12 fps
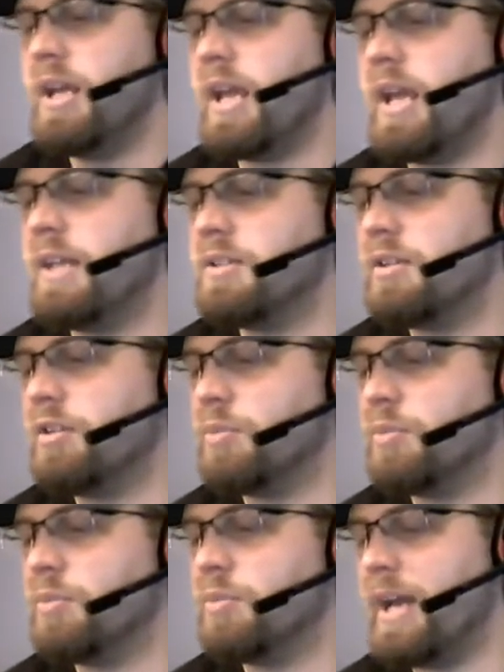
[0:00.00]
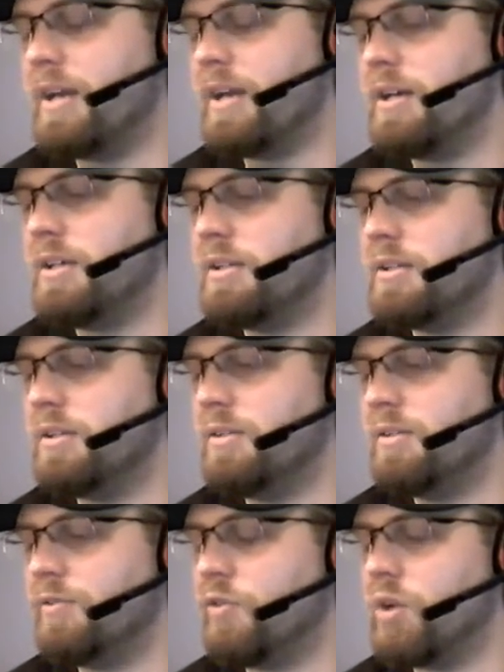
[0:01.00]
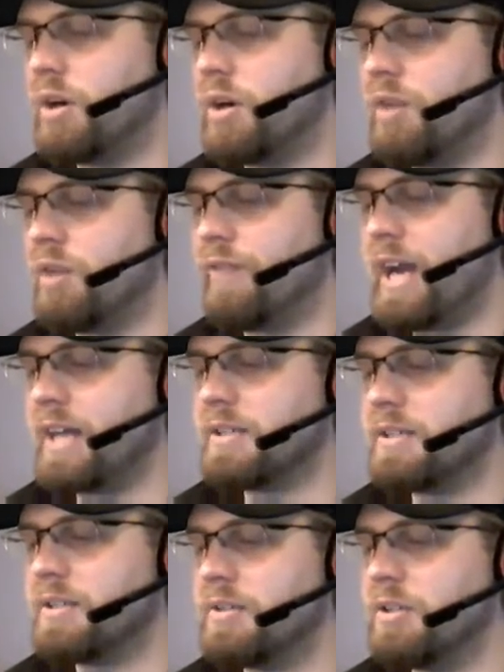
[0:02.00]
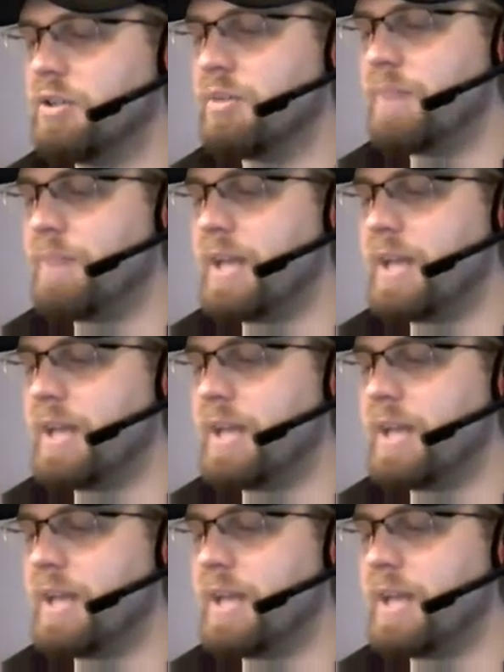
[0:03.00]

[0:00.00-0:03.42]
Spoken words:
turn. That's a lot of versatility. Not